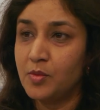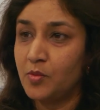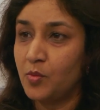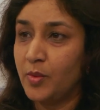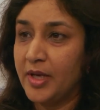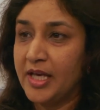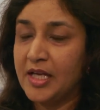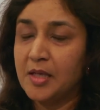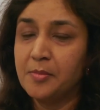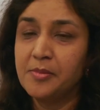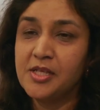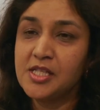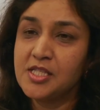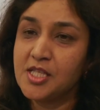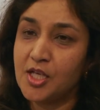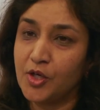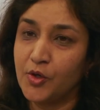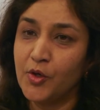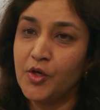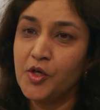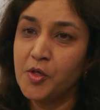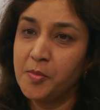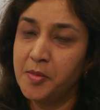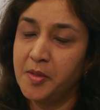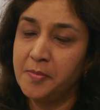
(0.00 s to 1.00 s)
Wearables are
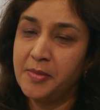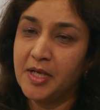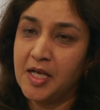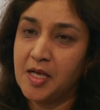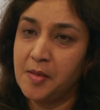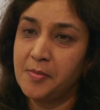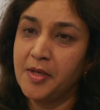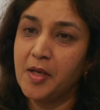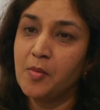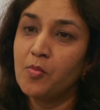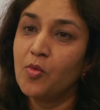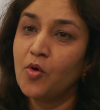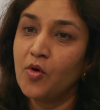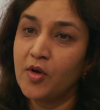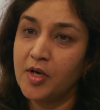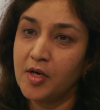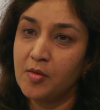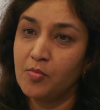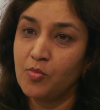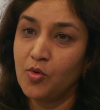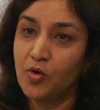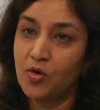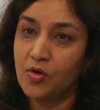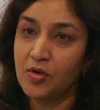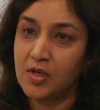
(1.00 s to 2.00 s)
going to be becoming more
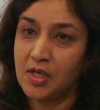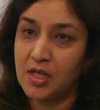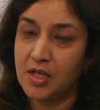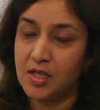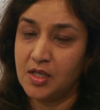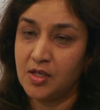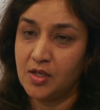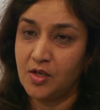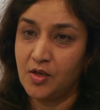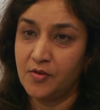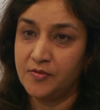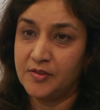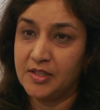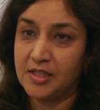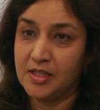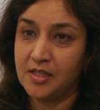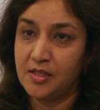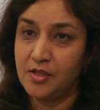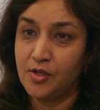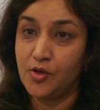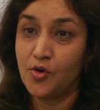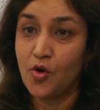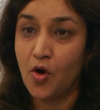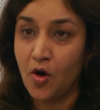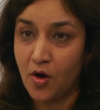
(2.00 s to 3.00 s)
and more of the
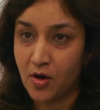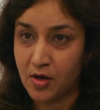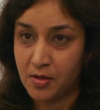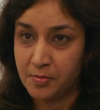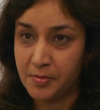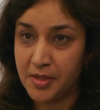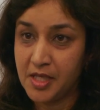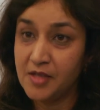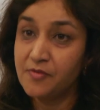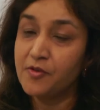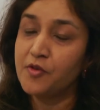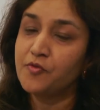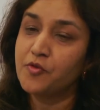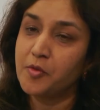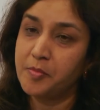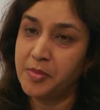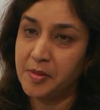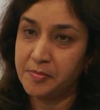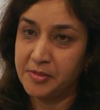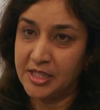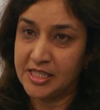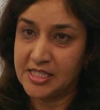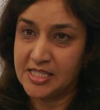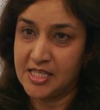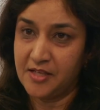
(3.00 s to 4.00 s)
norm, even for
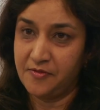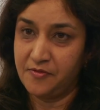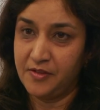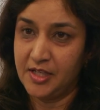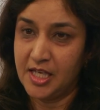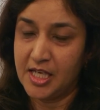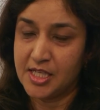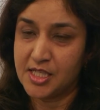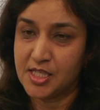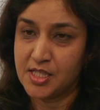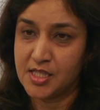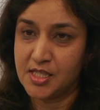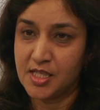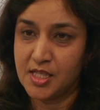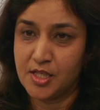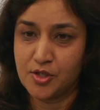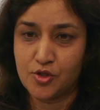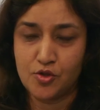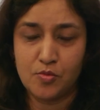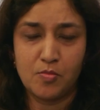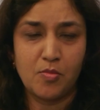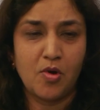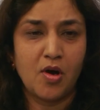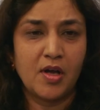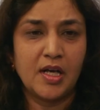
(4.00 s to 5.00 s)
public safety agencies,
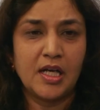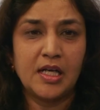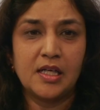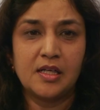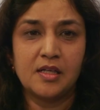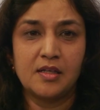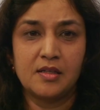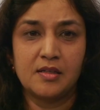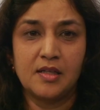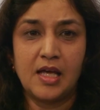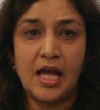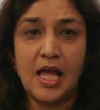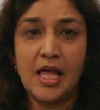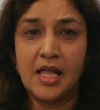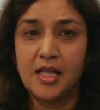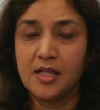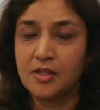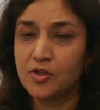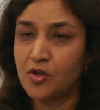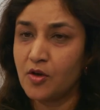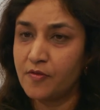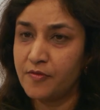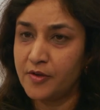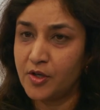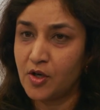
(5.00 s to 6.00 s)
to monitor the
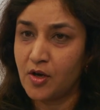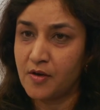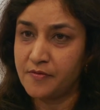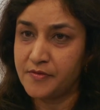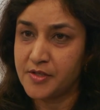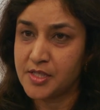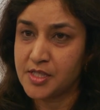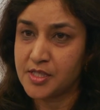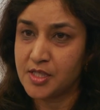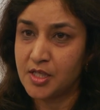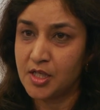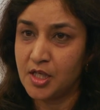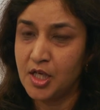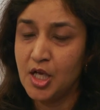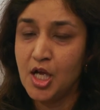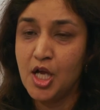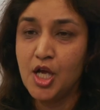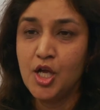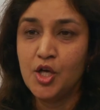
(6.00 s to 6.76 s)
health of an officer,